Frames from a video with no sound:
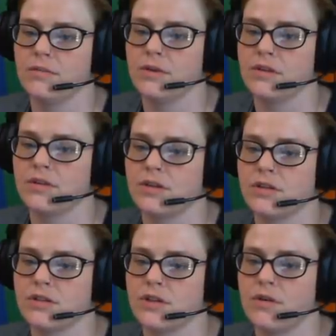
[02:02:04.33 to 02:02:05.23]
with the
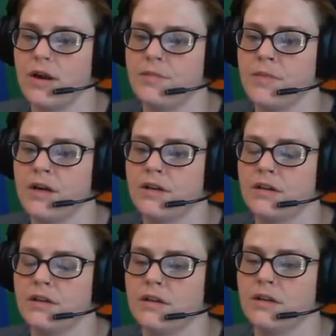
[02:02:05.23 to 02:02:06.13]
church. So I'm not
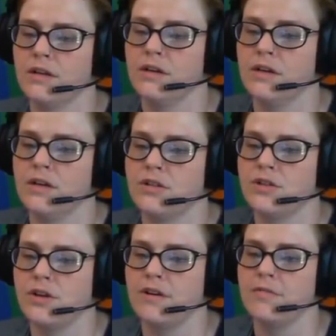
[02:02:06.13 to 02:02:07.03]

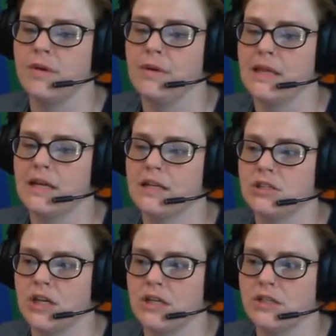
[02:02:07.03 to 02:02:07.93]
sure if maybe that has
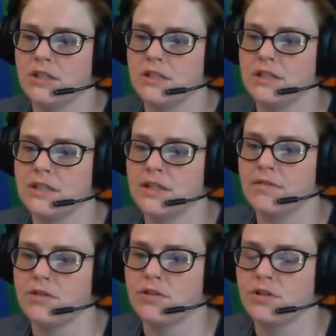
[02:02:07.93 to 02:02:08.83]
changed since he's left
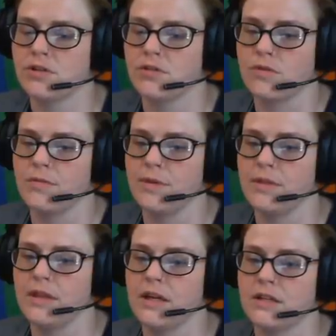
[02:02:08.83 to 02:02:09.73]
the church, or maybe
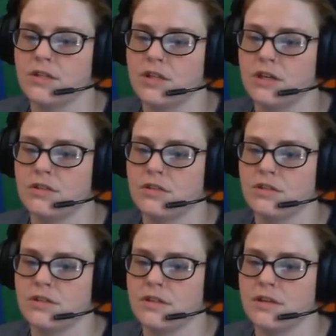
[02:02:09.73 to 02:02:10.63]
that has
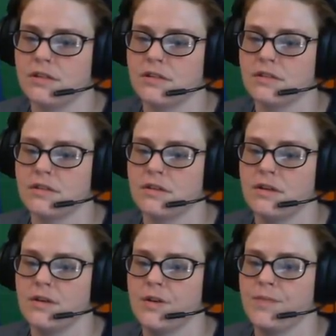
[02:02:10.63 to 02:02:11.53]
changed since
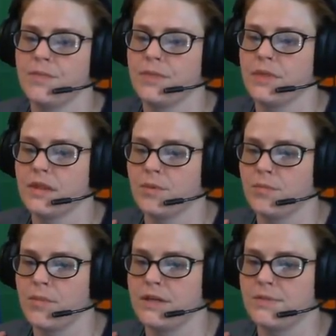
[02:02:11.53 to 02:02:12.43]

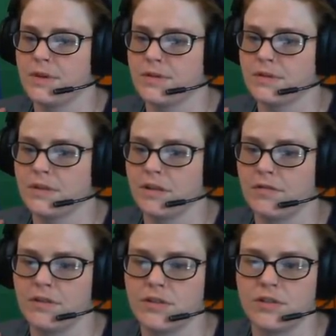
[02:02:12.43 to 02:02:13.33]
my spouse
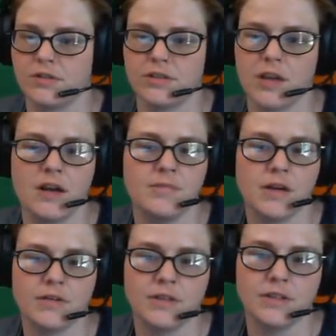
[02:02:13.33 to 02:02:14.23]
left the church. I'm
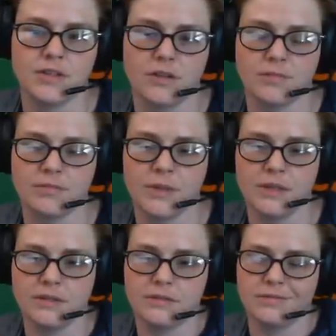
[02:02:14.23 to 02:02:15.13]
not really sure, but
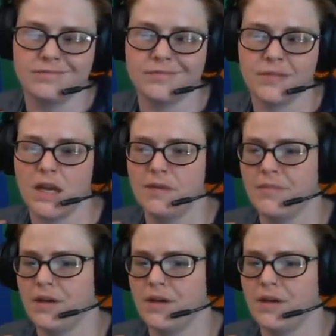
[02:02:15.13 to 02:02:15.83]
I